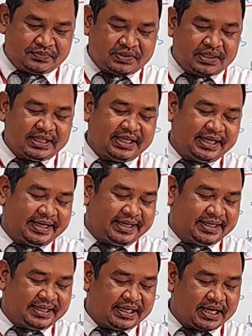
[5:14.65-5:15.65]
A
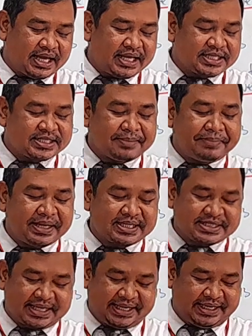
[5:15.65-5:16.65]
gear is a big
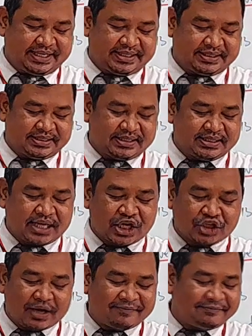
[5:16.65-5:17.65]
tent.
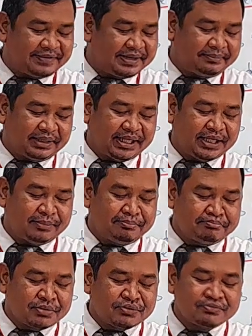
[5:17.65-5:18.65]
Naram family
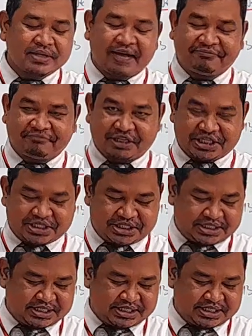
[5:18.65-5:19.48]
move often.